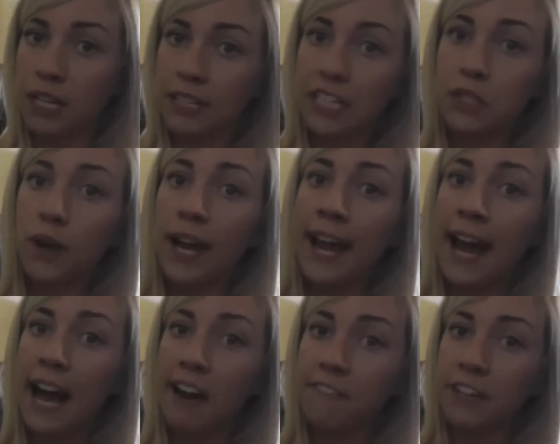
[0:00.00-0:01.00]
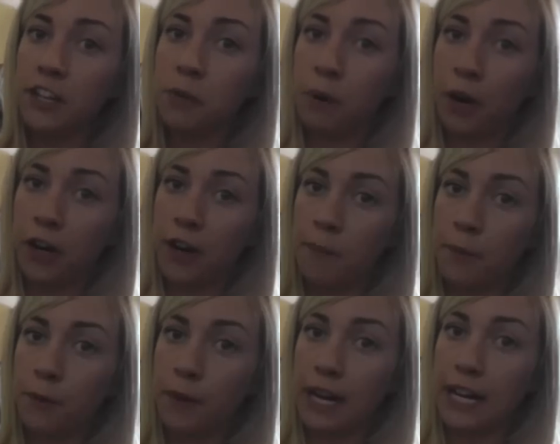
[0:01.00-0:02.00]
That's why having your part
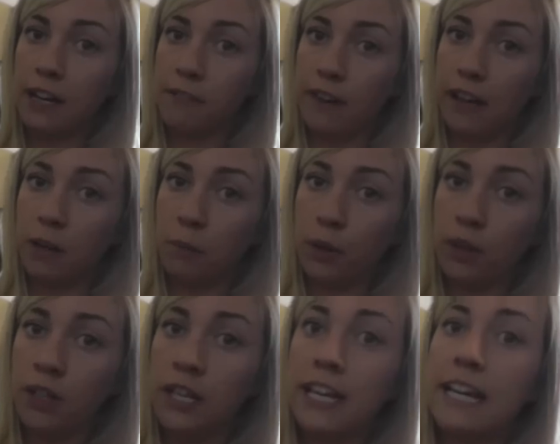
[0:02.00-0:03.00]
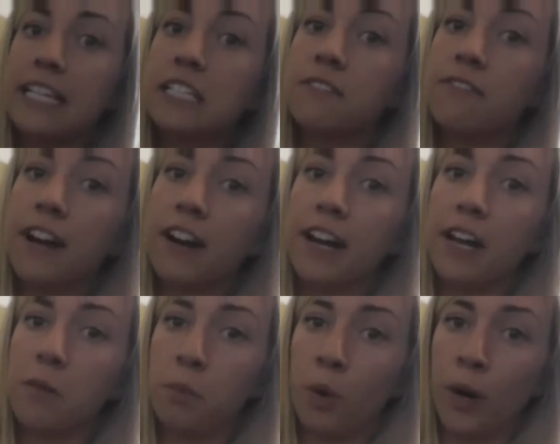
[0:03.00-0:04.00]
number ready and available is
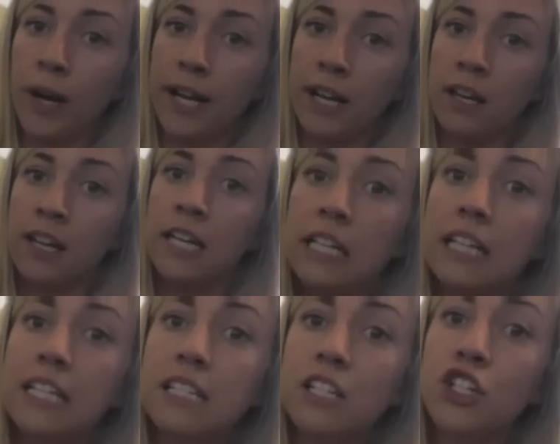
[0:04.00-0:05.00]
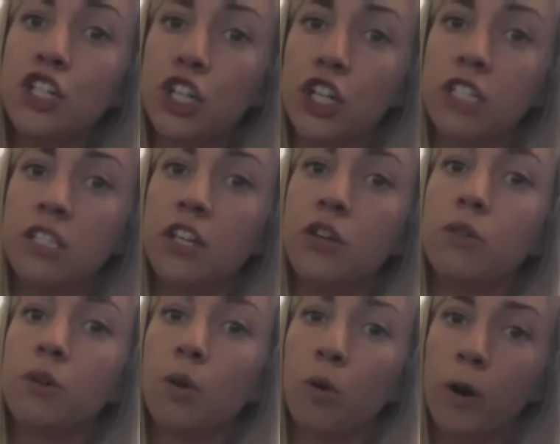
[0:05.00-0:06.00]
very important this ensures that
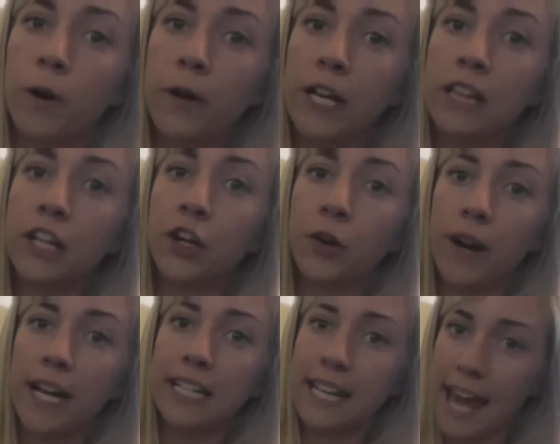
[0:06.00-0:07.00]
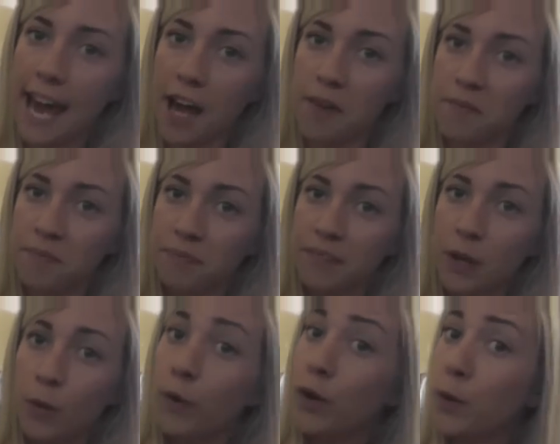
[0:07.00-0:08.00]
you are ordering the correct cap.
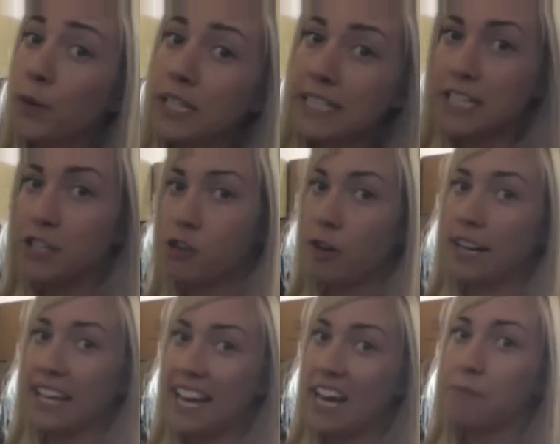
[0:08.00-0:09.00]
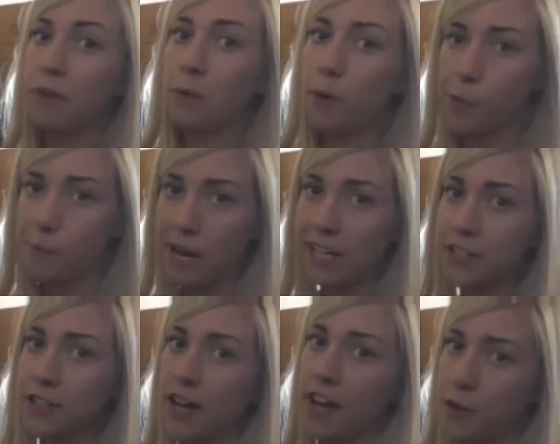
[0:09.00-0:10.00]
We don't want to send you out a cap that won't
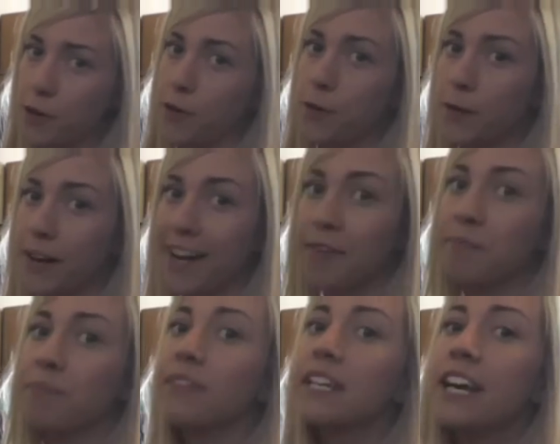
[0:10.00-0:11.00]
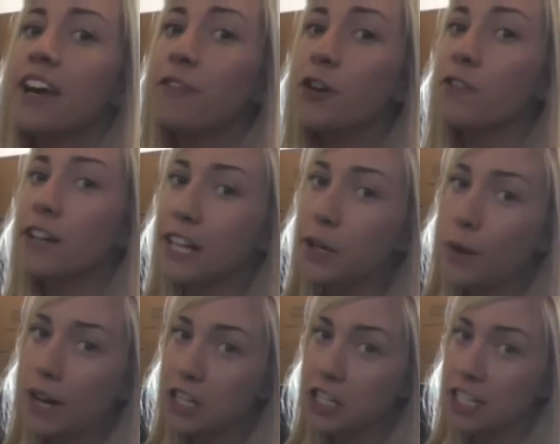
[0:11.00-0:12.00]
match the other three. If you have any
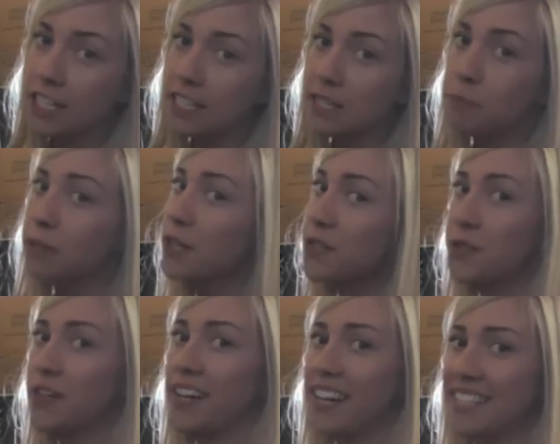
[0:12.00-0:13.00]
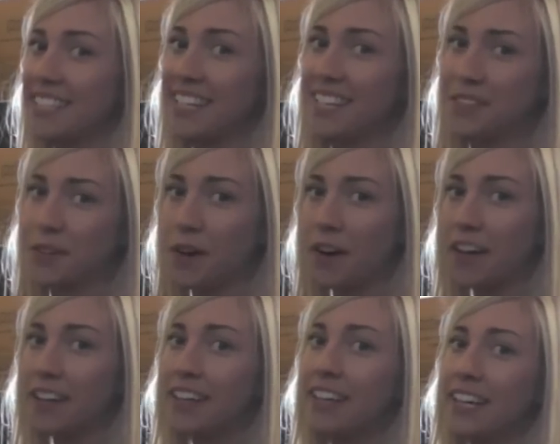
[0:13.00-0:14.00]
questions, please do not hesitate to call.
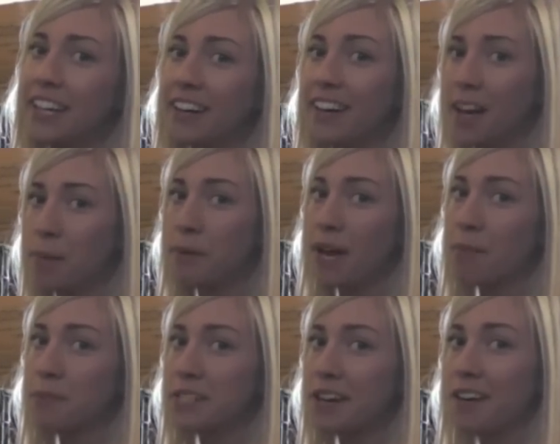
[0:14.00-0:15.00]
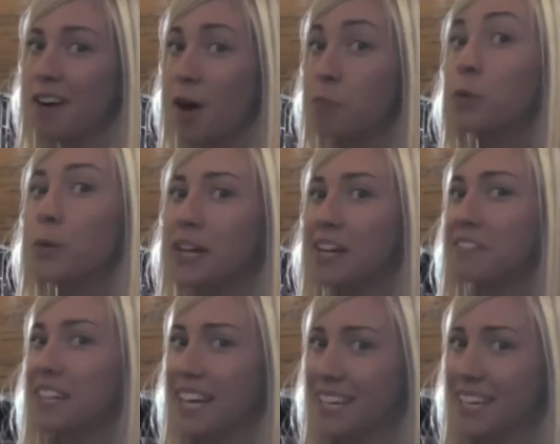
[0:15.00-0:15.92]
Here at hubcaps.com, we have the